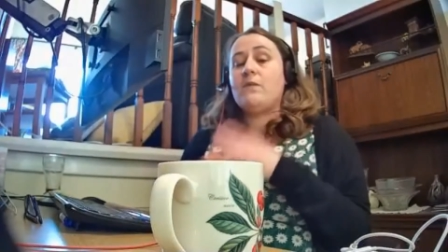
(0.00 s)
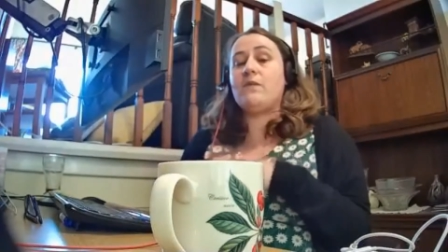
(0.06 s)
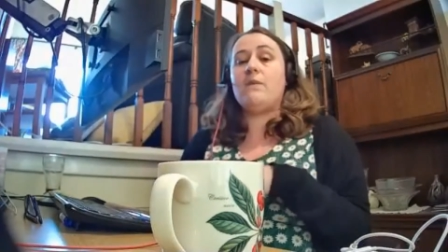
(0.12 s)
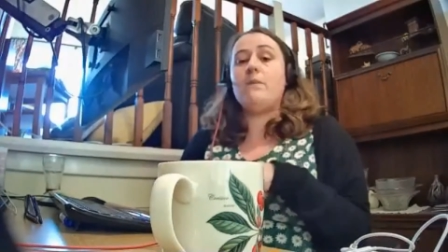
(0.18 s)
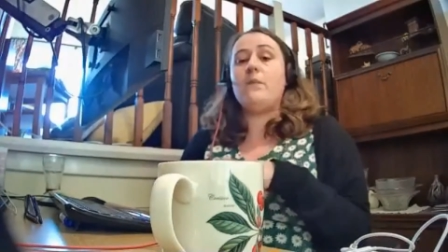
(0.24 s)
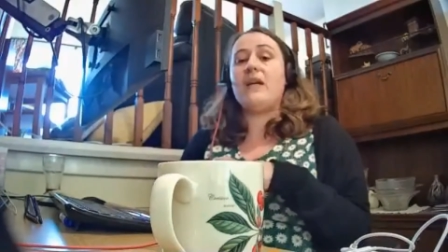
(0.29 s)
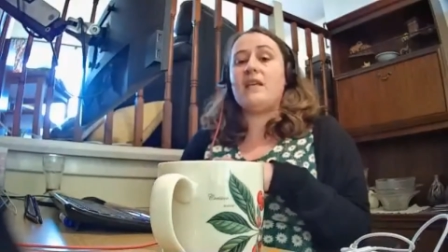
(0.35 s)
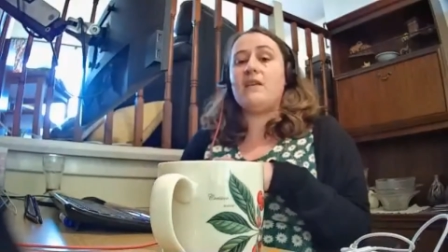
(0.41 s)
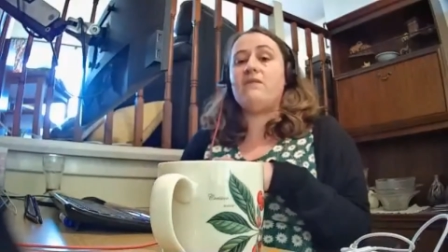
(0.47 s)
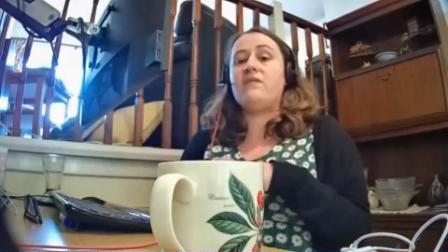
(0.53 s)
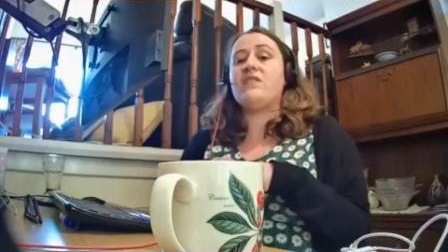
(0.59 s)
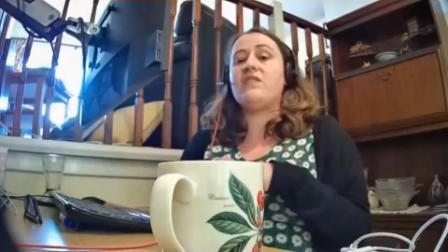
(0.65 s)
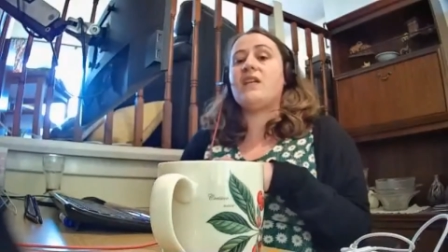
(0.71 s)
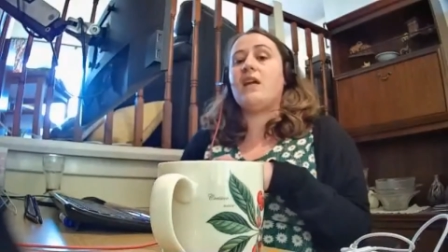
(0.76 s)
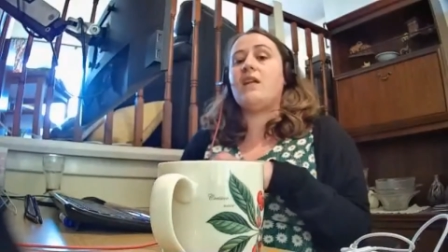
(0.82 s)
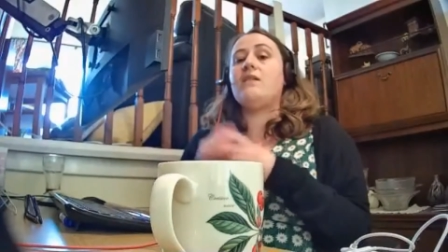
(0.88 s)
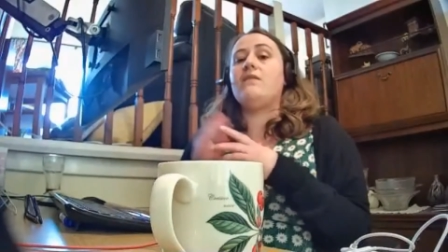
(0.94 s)
where it might even
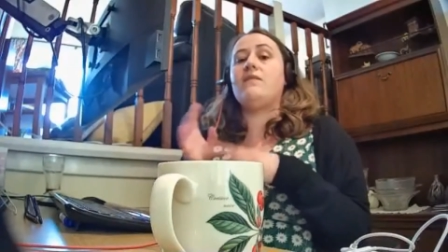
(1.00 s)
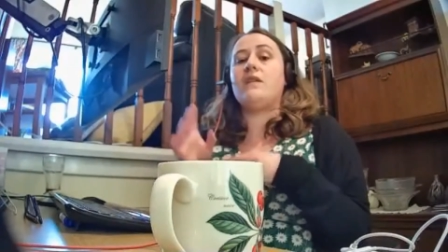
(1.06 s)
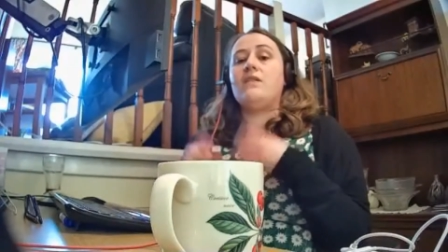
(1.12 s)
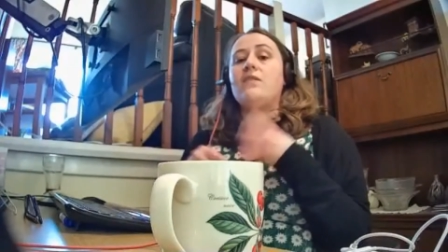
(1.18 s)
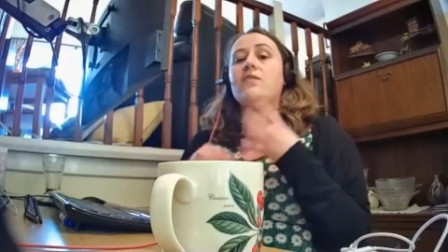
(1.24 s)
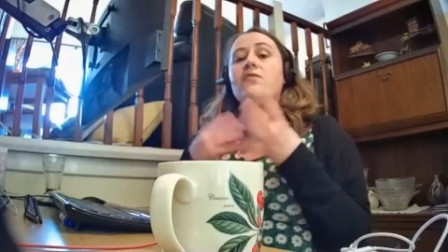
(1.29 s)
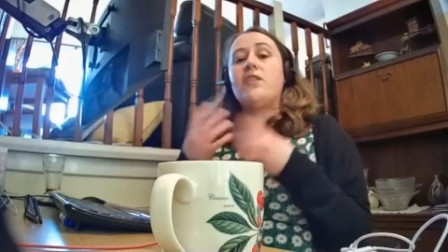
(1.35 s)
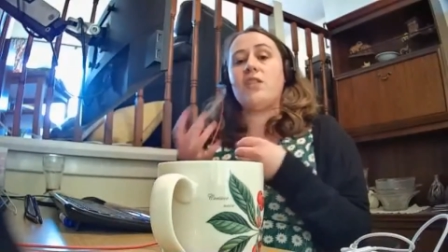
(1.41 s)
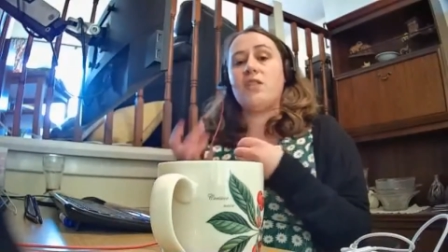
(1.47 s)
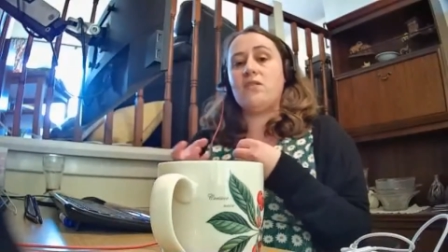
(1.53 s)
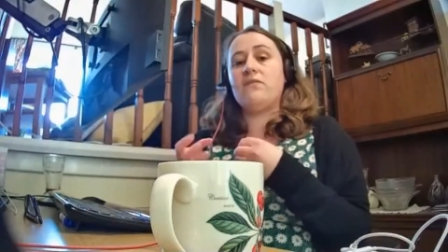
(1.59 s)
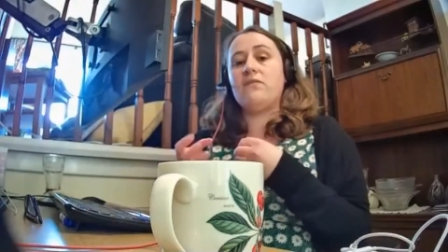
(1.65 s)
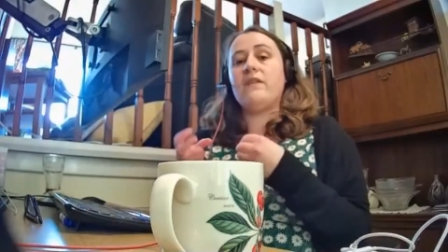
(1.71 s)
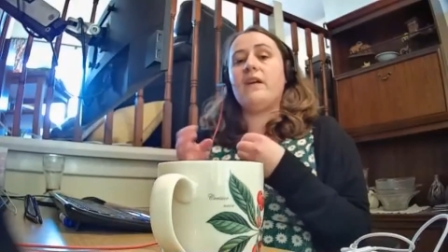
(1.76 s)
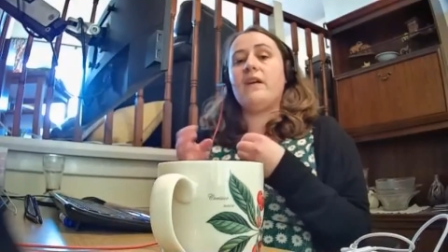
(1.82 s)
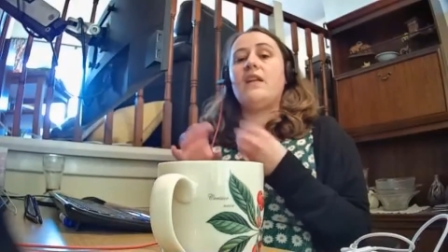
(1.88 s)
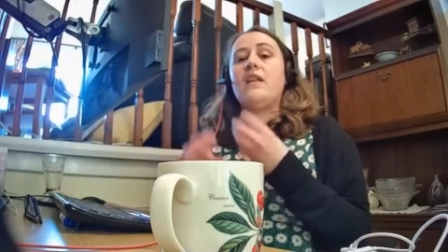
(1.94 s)
tell you the nutritional
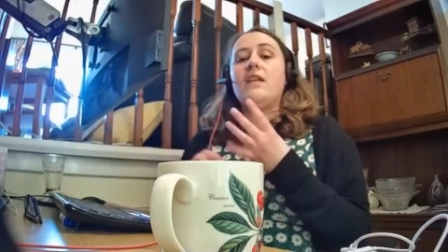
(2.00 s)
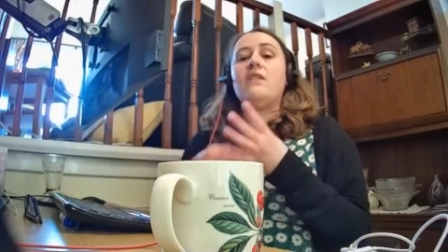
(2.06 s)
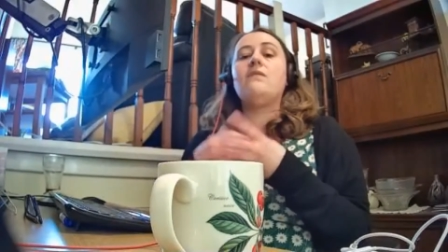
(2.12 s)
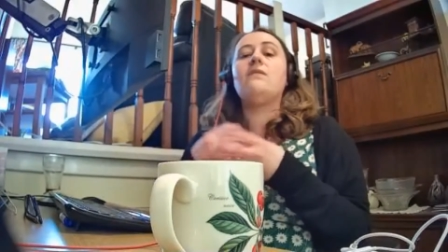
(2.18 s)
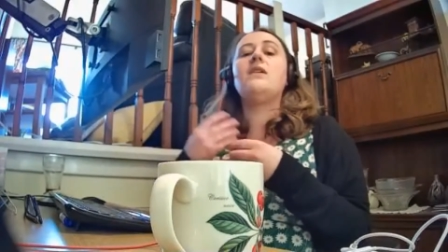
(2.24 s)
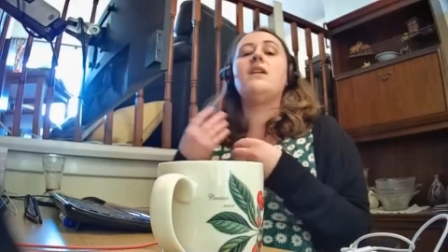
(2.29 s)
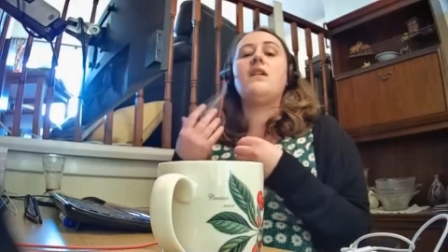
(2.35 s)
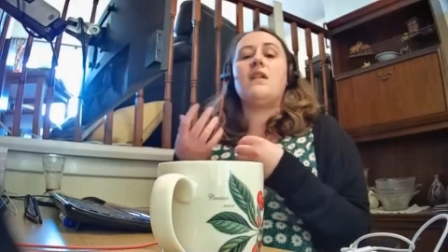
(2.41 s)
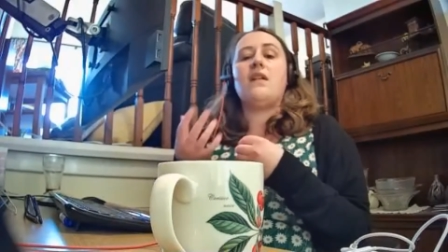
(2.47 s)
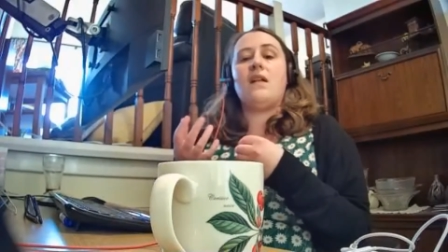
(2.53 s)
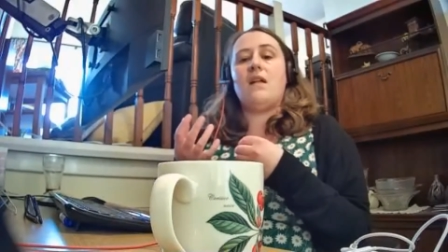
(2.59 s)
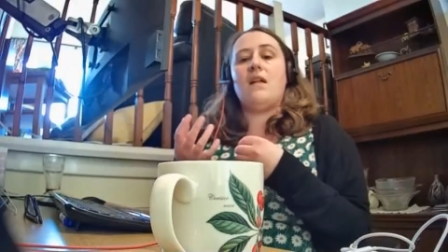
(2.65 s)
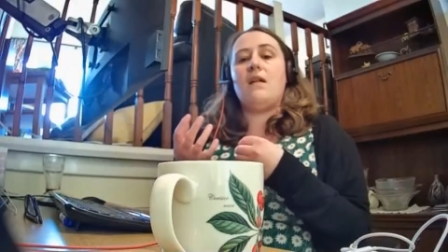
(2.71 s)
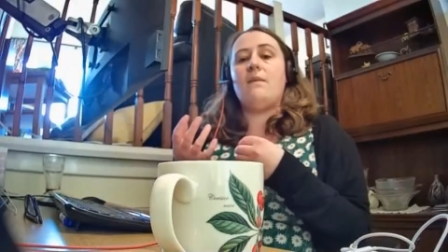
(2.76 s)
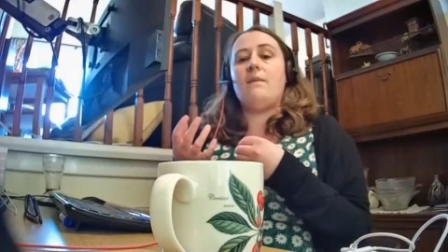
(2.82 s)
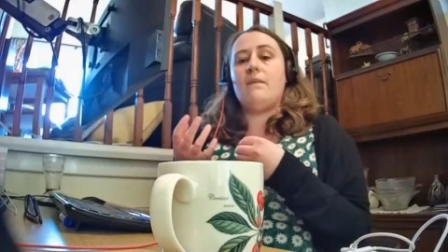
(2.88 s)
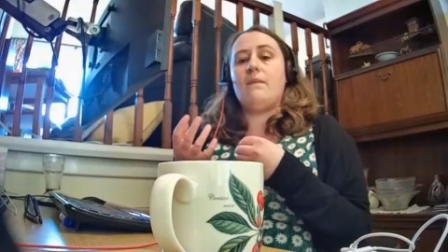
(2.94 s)
value
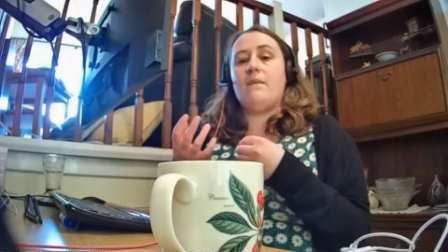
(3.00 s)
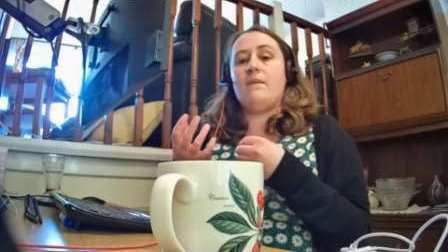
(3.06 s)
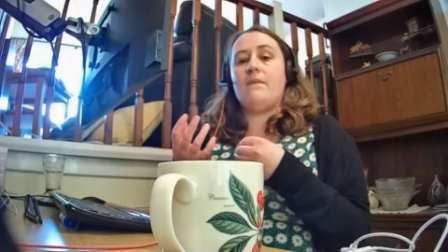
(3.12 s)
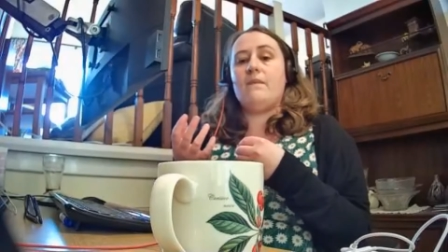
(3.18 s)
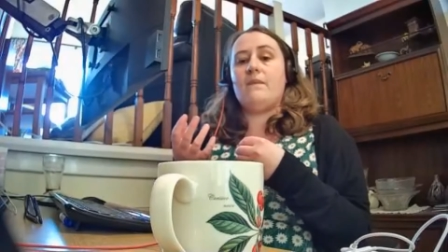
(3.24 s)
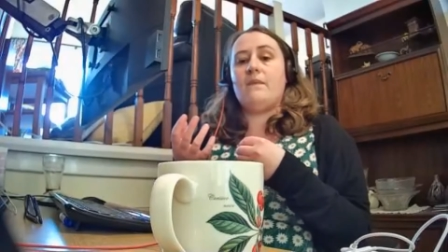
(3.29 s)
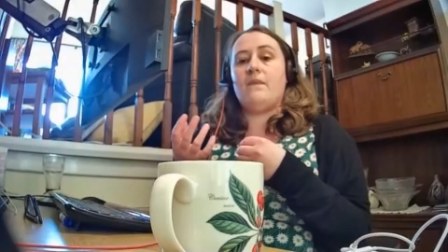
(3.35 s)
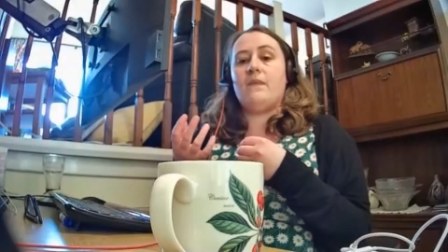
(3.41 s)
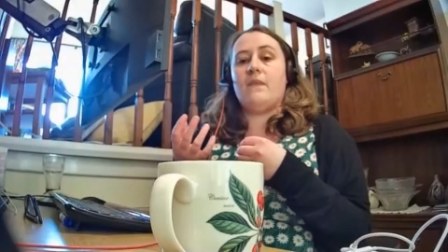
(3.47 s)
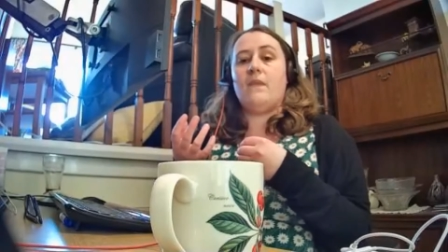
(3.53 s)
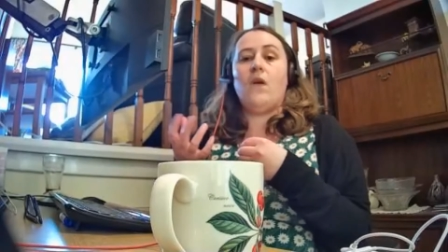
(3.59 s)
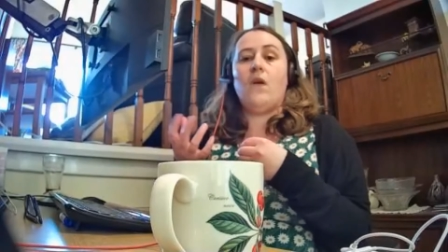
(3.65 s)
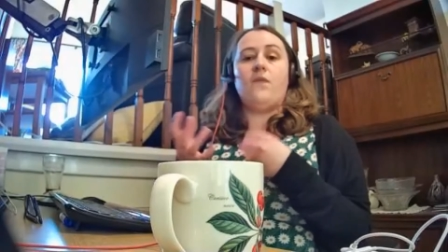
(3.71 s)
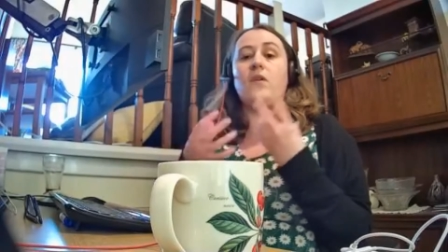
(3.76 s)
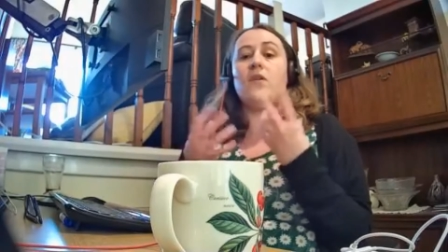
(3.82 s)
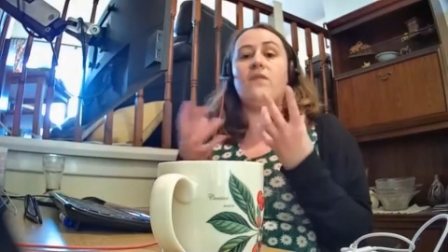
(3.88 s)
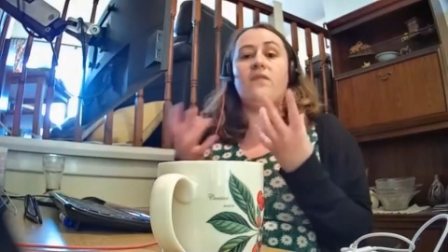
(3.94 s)

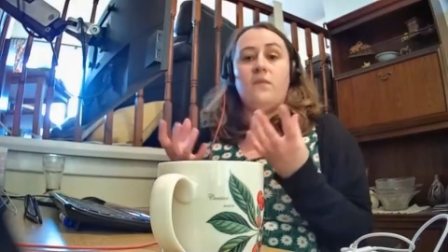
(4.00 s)
of